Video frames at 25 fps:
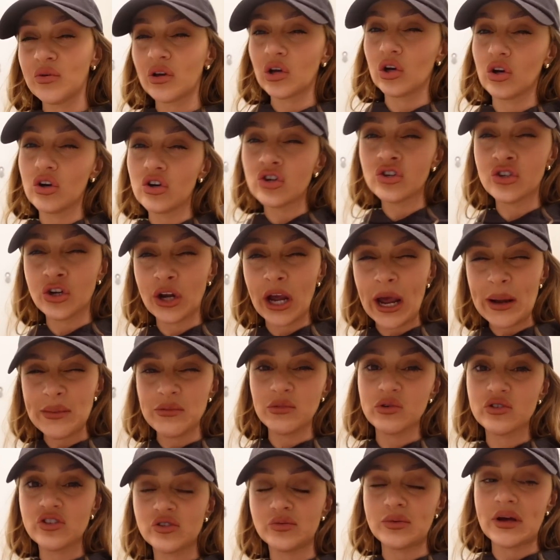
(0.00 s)
because you get
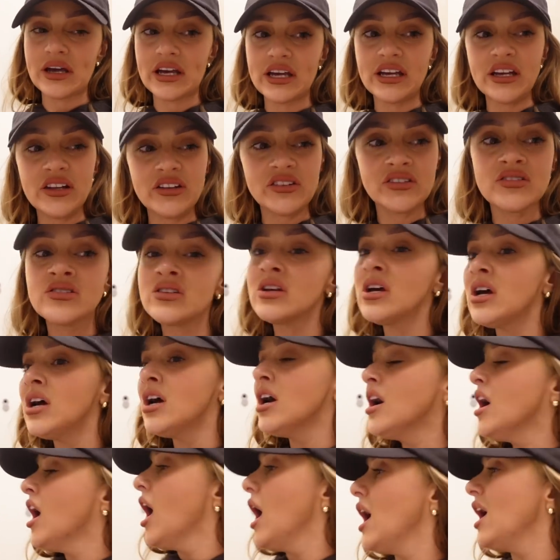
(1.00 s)
more space
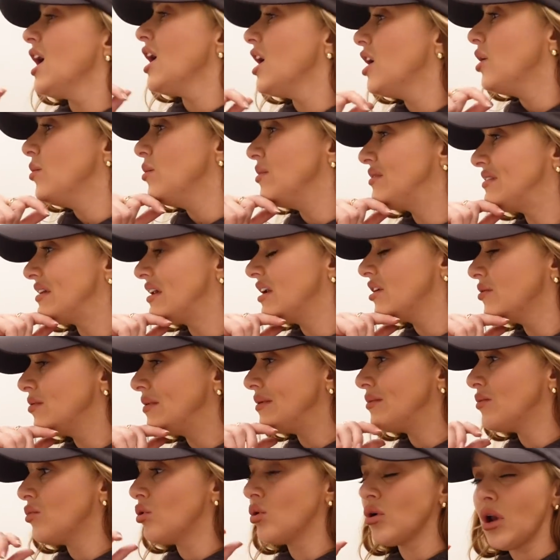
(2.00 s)
um, it's a little
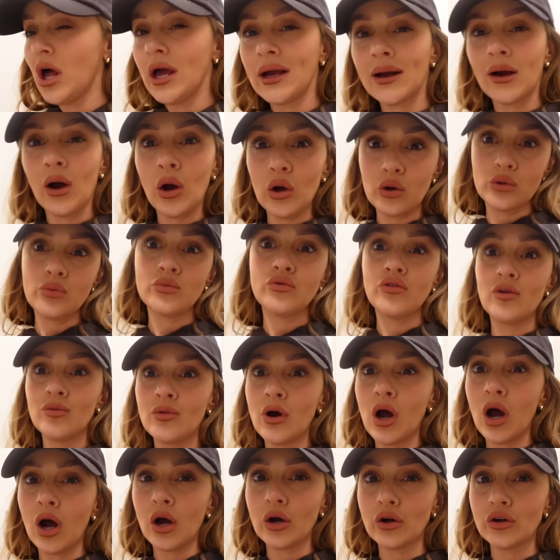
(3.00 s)
bit more like home from
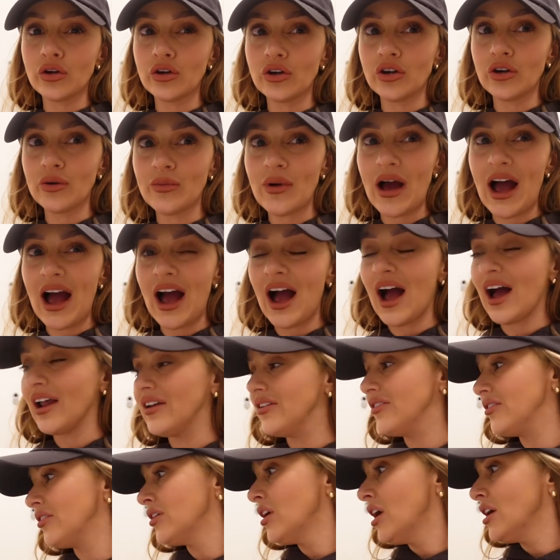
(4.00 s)
home,
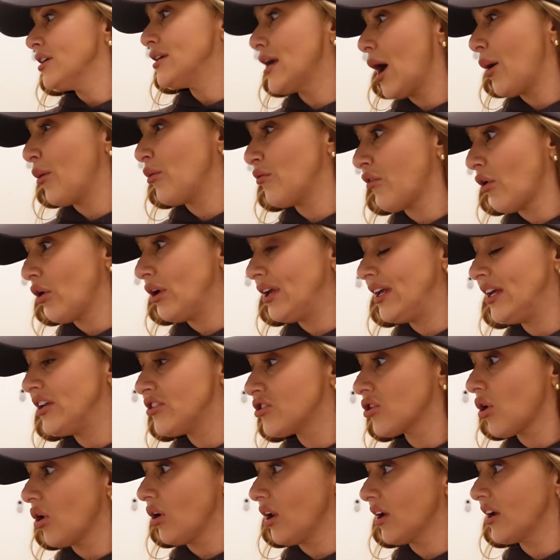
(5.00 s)
and yeah, we've
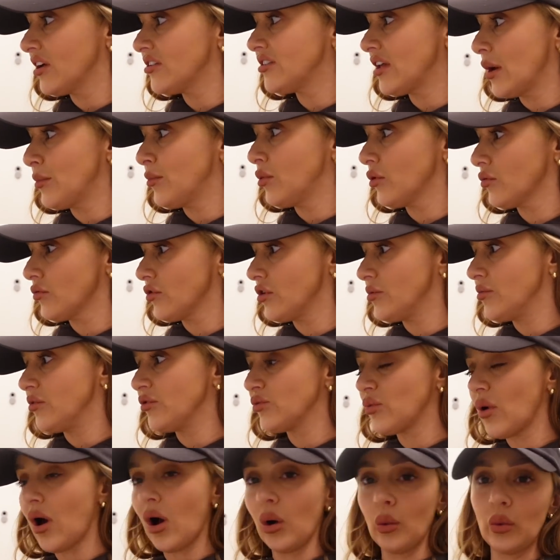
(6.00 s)
each got like a separate room
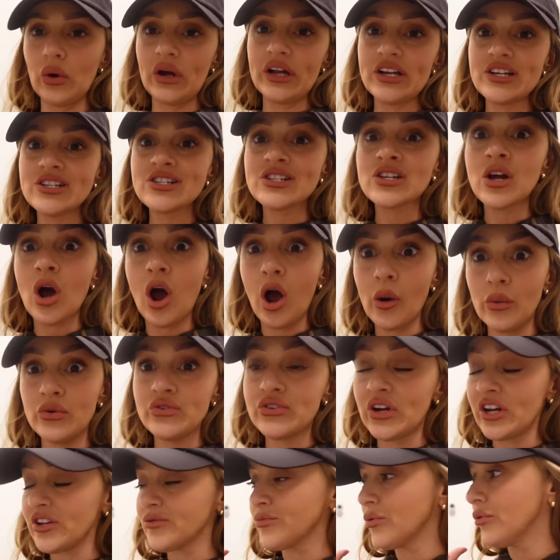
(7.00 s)
as well, which I was
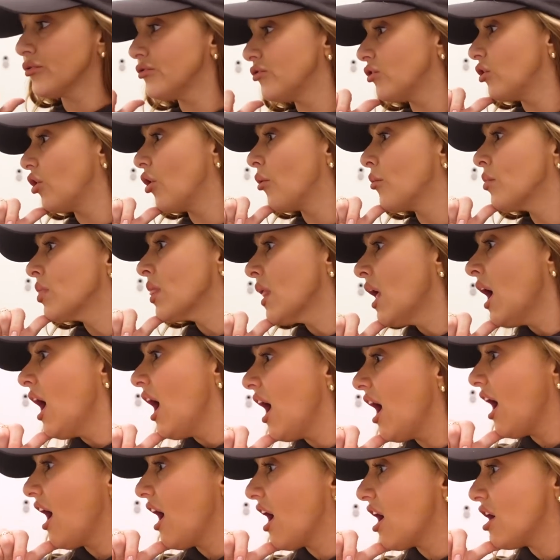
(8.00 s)
desperate for.
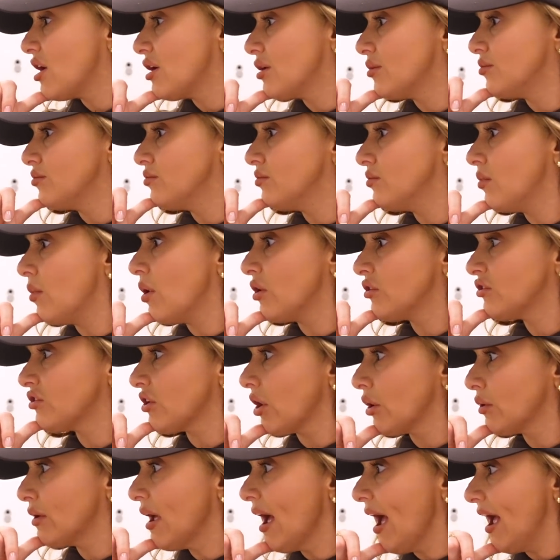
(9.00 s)
Um,
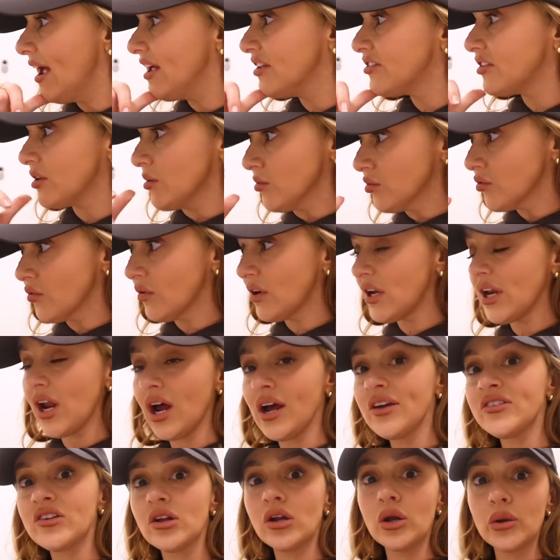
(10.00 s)
so yeah, it seems a
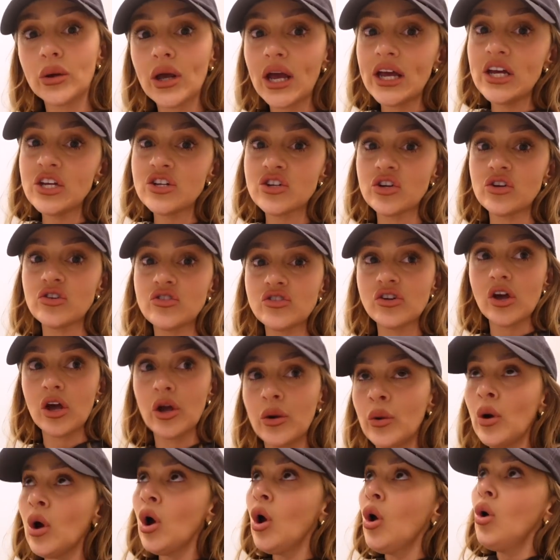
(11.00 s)
really nice location.
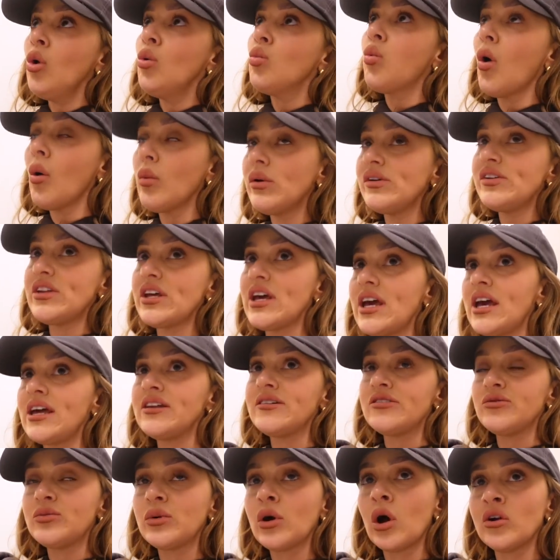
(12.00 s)
So what we
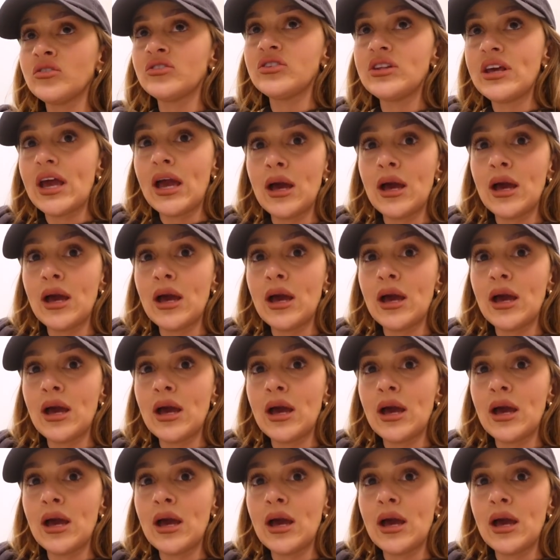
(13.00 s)
did is we got to the